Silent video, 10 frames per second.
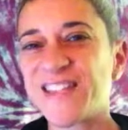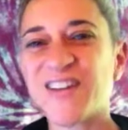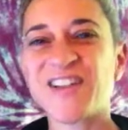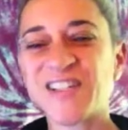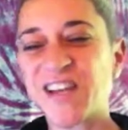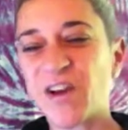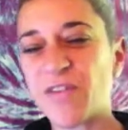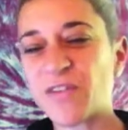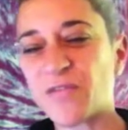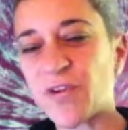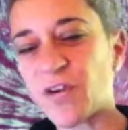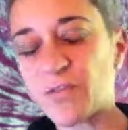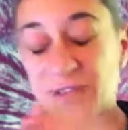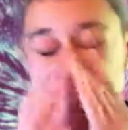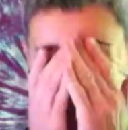So I just got off the
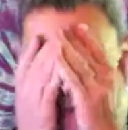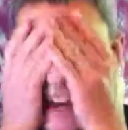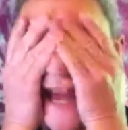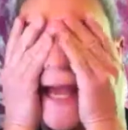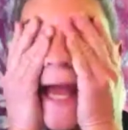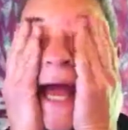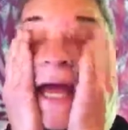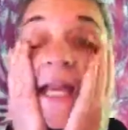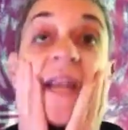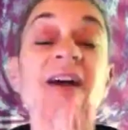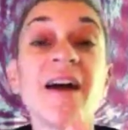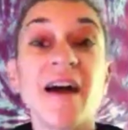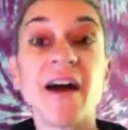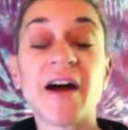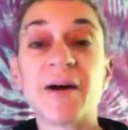phone with this guy at
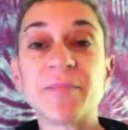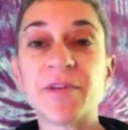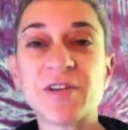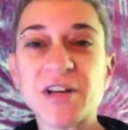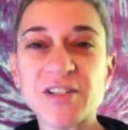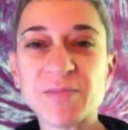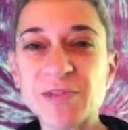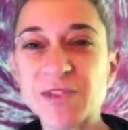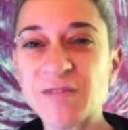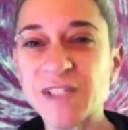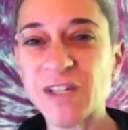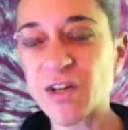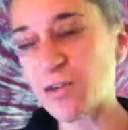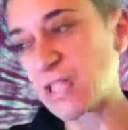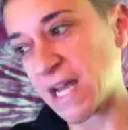um, with customer service at
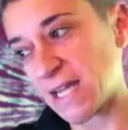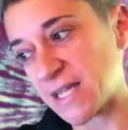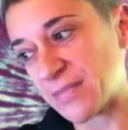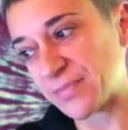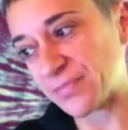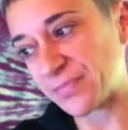GoDaddy.